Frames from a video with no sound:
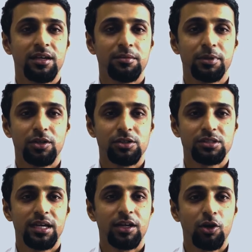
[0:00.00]
because
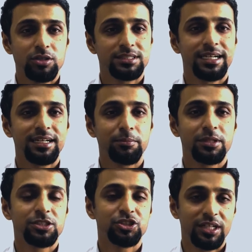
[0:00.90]
they are constantly
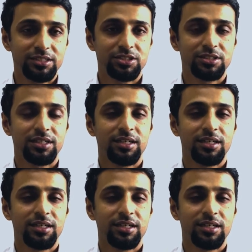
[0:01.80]
being judged,